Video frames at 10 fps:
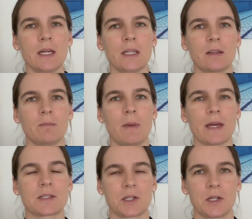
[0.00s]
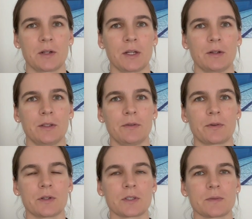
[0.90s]
it makes real, real
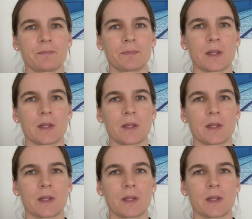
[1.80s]
difference.